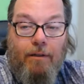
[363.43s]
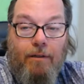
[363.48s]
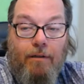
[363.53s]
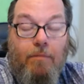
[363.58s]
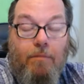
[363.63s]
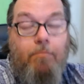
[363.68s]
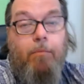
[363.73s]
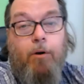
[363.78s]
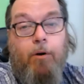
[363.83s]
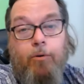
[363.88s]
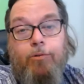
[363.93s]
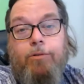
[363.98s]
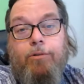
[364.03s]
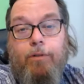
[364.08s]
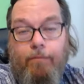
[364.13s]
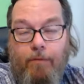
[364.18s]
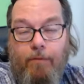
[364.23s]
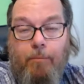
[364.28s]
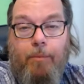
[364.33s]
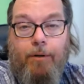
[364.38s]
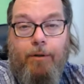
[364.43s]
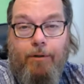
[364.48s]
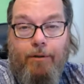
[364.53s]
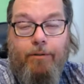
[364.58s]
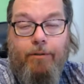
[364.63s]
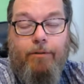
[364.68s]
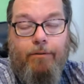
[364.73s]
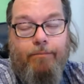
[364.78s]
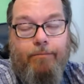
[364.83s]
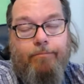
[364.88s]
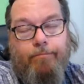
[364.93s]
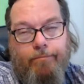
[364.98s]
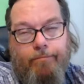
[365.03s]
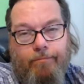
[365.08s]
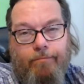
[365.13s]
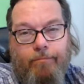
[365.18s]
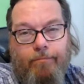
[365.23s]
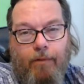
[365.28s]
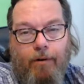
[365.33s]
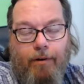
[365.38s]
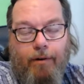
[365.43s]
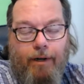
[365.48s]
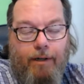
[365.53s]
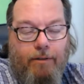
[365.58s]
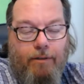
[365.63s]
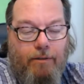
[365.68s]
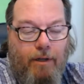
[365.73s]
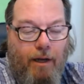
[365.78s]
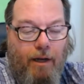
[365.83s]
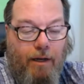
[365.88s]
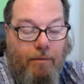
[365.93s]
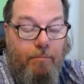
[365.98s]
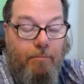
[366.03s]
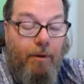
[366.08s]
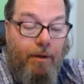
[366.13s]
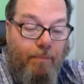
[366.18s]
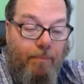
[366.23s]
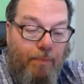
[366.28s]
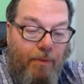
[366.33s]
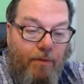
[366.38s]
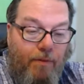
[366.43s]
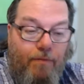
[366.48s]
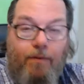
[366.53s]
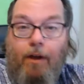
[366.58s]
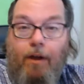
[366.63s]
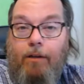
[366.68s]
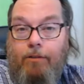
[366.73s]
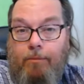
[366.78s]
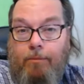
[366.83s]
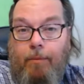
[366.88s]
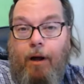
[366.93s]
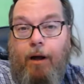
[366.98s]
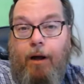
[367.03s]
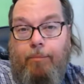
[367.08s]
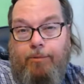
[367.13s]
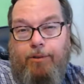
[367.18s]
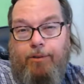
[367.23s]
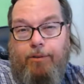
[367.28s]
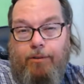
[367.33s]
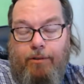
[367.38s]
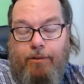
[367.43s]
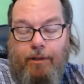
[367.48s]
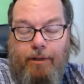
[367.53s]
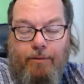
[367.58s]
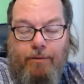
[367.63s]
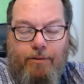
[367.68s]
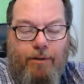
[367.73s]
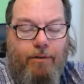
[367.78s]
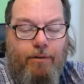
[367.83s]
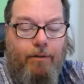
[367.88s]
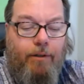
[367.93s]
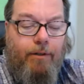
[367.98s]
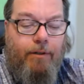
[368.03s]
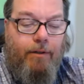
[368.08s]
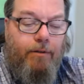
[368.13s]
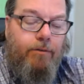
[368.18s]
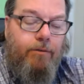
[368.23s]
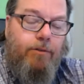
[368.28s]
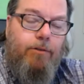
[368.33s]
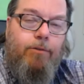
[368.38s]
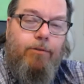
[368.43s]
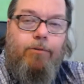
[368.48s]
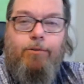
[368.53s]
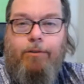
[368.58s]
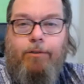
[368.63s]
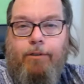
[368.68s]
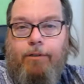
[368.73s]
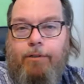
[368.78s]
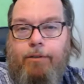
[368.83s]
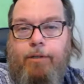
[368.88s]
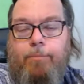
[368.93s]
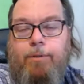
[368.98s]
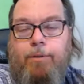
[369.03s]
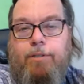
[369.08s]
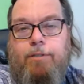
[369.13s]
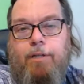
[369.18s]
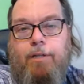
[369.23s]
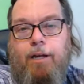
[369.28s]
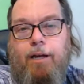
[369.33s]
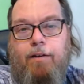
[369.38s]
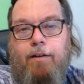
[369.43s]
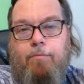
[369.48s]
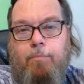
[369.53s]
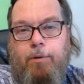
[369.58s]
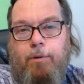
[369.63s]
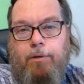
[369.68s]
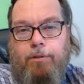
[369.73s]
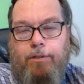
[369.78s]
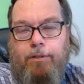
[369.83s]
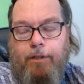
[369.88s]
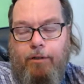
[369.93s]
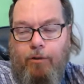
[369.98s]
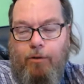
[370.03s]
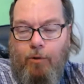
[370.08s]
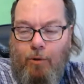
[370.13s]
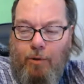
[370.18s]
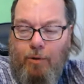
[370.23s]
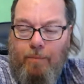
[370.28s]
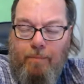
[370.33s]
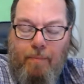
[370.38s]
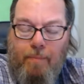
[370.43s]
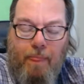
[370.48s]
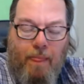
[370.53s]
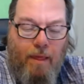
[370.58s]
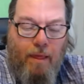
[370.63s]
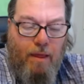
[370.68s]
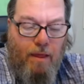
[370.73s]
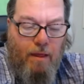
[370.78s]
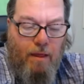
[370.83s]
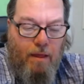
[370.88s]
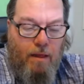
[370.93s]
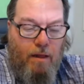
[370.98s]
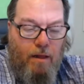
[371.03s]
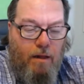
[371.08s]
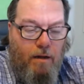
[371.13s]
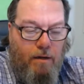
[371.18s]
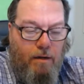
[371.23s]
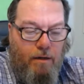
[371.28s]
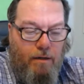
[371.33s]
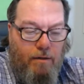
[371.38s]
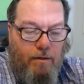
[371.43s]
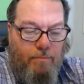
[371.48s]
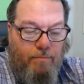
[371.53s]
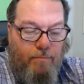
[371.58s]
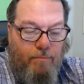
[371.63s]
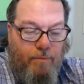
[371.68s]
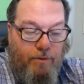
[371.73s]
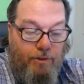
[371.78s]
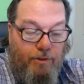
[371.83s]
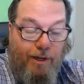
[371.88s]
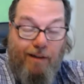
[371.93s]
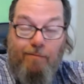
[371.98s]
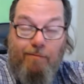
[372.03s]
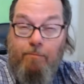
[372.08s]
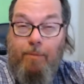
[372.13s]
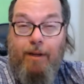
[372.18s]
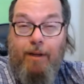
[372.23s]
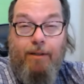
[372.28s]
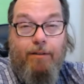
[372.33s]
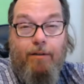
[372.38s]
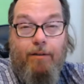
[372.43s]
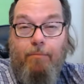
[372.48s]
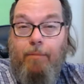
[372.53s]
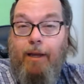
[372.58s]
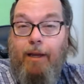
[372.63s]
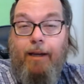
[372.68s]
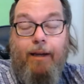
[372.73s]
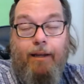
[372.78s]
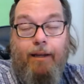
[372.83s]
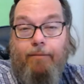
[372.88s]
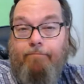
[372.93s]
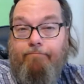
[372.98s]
most of the birds are outside, but you've got some options there. Certainly there are zoos and exhibits that have birds indoor, um, which I've been to many.